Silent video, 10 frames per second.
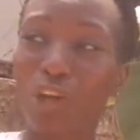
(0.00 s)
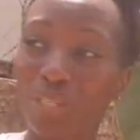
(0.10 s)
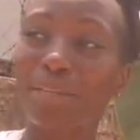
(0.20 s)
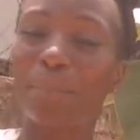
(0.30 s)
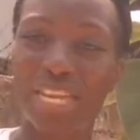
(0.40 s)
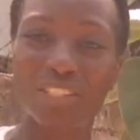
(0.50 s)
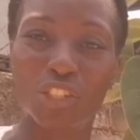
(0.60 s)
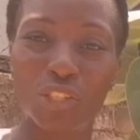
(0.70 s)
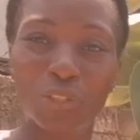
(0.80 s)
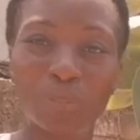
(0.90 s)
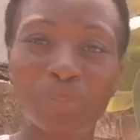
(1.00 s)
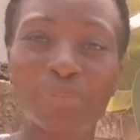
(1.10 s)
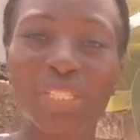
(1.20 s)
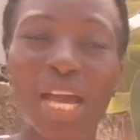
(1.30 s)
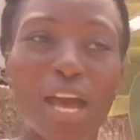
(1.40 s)
meant to
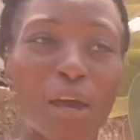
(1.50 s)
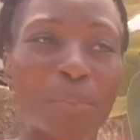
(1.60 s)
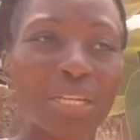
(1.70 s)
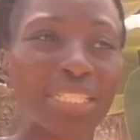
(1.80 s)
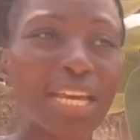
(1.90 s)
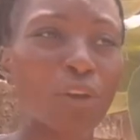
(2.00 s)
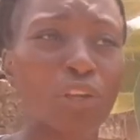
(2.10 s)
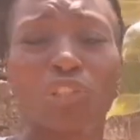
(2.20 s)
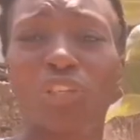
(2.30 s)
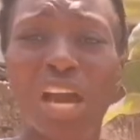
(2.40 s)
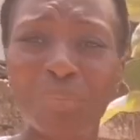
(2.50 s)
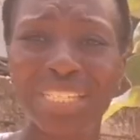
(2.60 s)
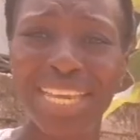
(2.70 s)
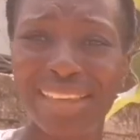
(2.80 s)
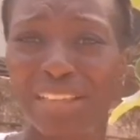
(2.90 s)
tell you to come and take
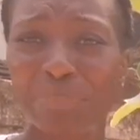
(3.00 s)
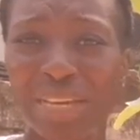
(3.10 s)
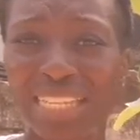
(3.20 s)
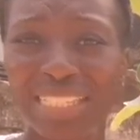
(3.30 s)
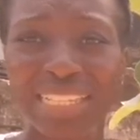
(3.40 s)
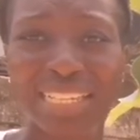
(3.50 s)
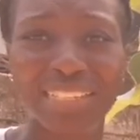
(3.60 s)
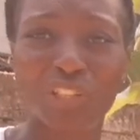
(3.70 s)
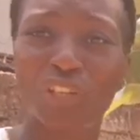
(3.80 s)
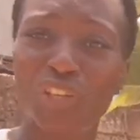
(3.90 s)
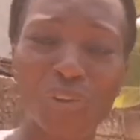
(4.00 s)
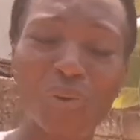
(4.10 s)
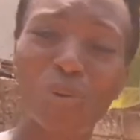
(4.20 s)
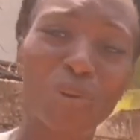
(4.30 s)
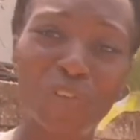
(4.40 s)
these medicines to cure all
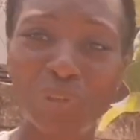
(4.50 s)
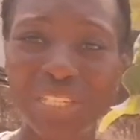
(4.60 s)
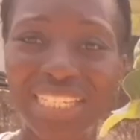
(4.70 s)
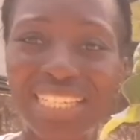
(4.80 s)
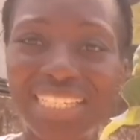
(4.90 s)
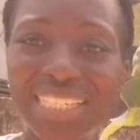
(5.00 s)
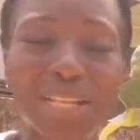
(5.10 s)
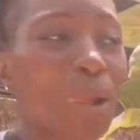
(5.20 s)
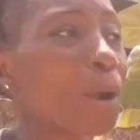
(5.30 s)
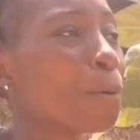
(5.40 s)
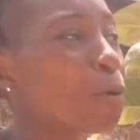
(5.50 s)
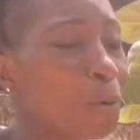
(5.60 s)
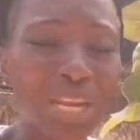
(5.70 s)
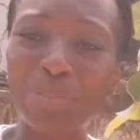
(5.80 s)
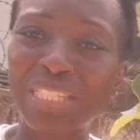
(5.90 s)
of your diseases. All I'm
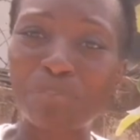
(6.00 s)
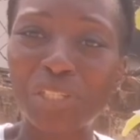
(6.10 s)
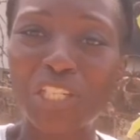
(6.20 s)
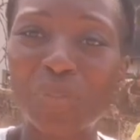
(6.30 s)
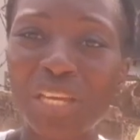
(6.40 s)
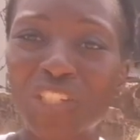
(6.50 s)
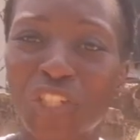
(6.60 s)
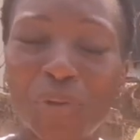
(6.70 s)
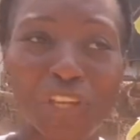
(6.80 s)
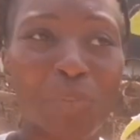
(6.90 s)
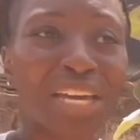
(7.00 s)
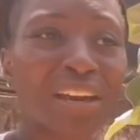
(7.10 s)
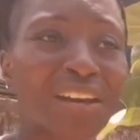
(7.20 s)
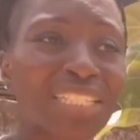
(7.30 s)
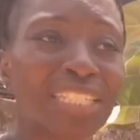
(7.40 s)
simply doing is showing you my
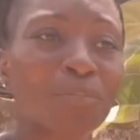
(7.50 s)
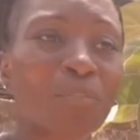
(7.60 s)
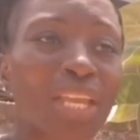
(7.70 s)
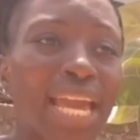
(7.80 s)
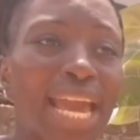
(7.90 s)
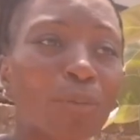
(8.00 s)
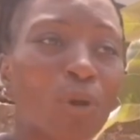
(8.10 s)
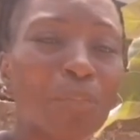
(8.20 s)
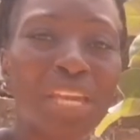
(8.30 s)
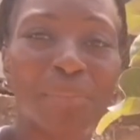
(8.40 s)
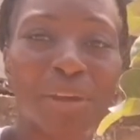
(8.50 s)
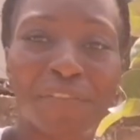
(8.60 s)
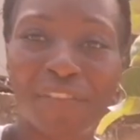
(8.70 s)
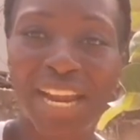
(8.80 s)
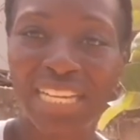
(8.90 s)
garden and what me and my
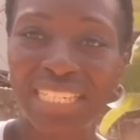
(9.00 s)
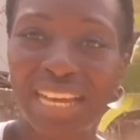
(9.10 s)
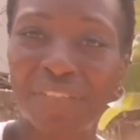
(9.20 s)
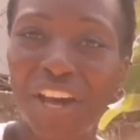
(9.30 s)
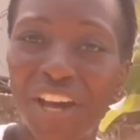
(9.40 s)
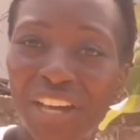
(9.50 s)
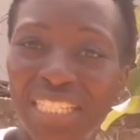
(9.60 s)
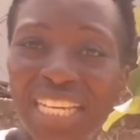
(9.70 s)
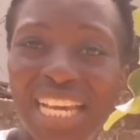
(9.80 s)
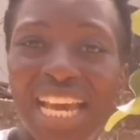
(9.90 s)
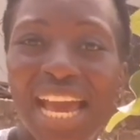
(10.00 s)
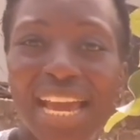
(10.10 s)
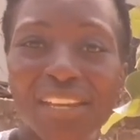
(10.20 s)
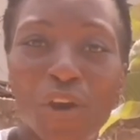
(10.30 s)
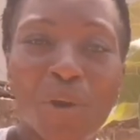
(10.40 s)
friend have heard and
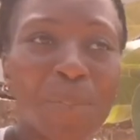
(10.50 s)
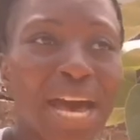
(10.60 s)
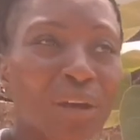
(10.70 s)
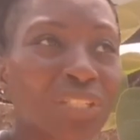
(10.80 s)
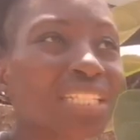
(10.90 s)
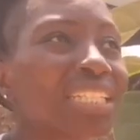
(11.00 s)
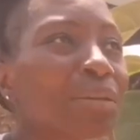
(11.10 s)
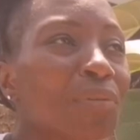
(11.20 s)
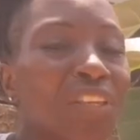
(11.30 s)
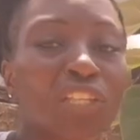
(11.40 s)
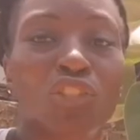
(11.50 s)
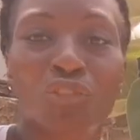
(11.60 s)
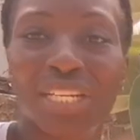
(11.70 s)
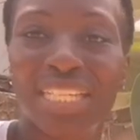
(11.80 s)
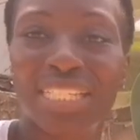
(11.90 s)
know about some of these
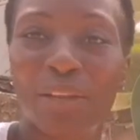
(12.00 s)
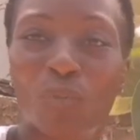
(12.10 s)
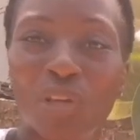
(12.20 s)
trees and what